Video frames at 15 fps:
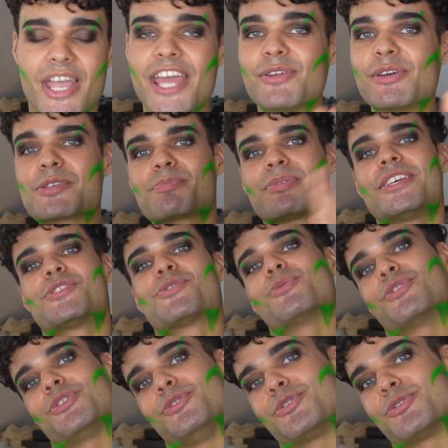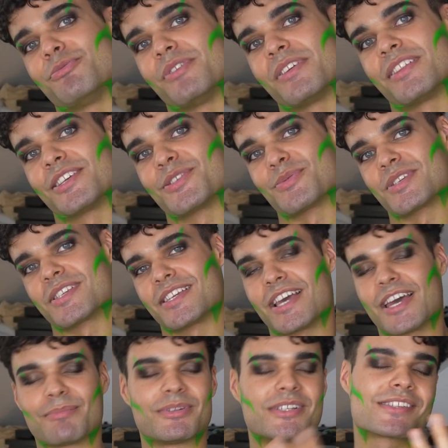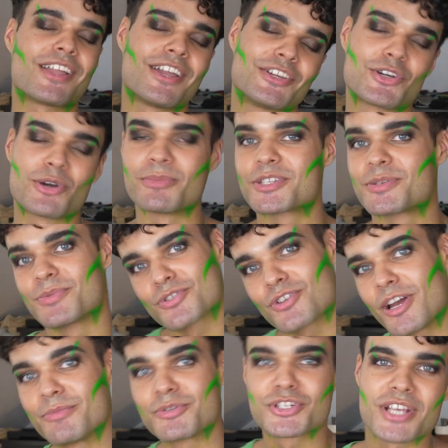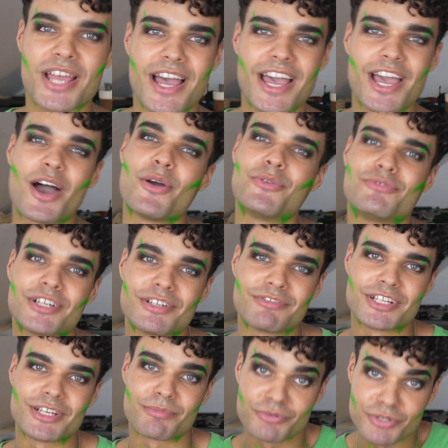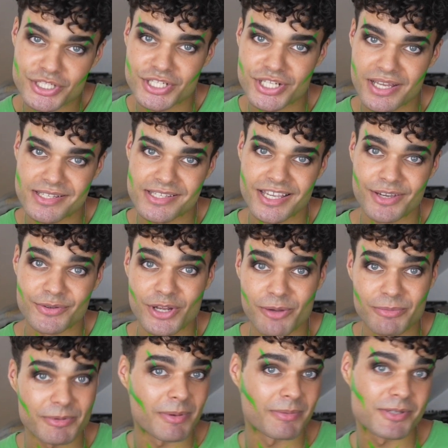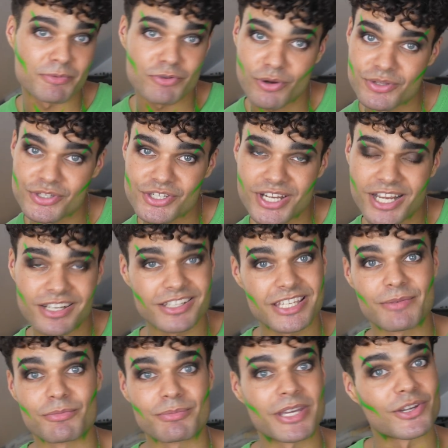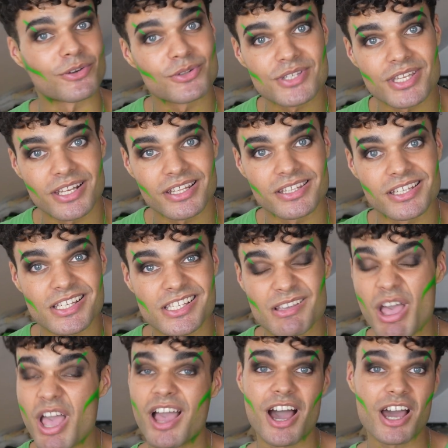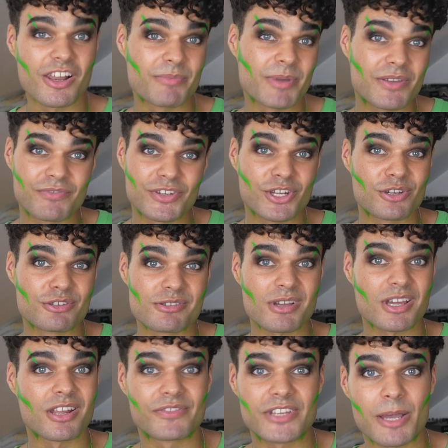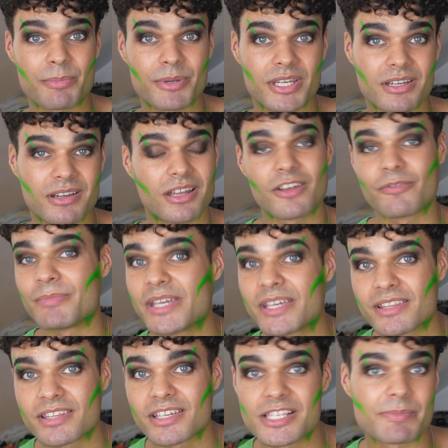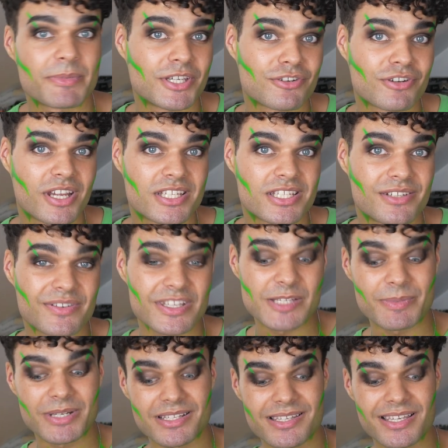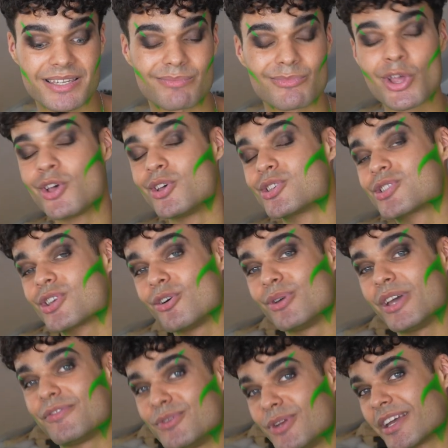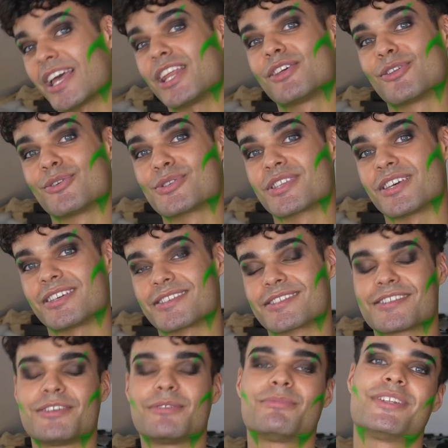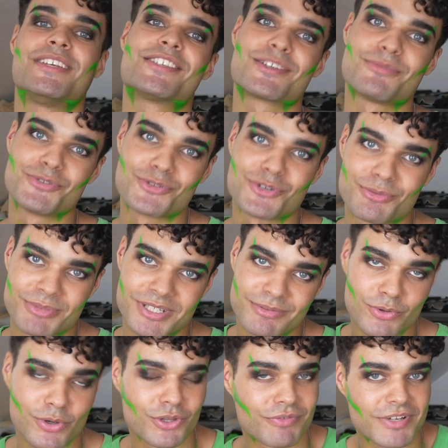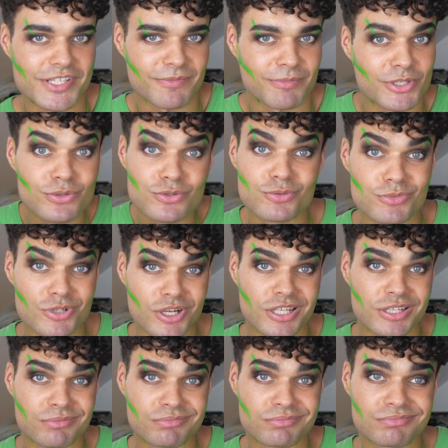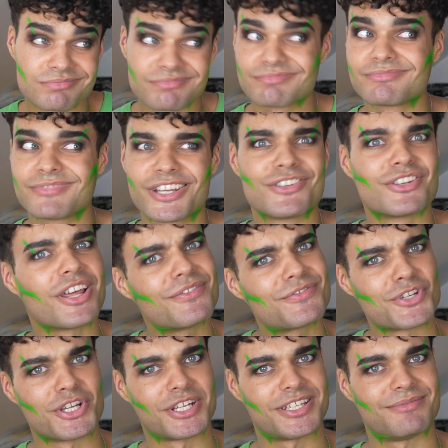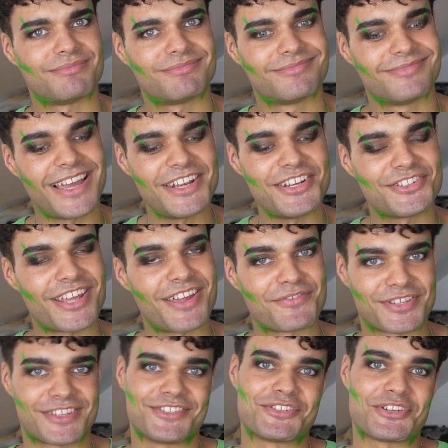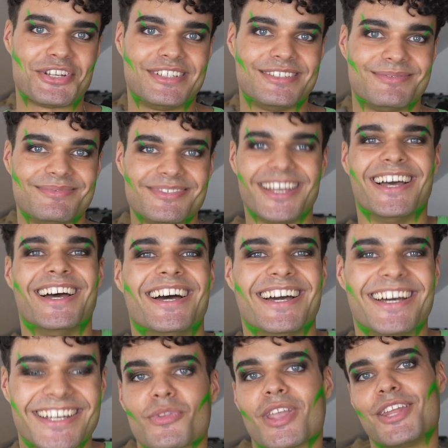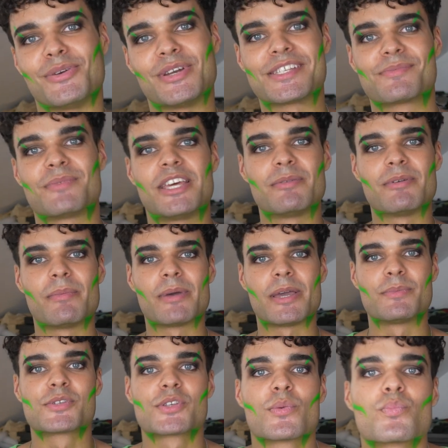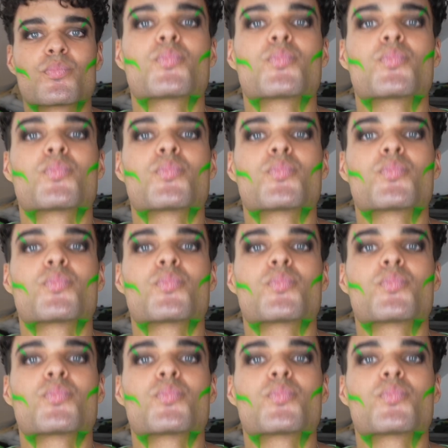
Anyways, please do all the YouTube things once again. Please like, comment, subscribe, share. I would really, really appreciate it. It would help me be able to grow this channel and keep on making content like this. I love making videos, I love yapping, I love making things, being creative, and spilling tea. So if you like any of those things, please come and join me on the rest of my YouTube journey, and life journey, and everything journey. Anyways, in a bit, babes.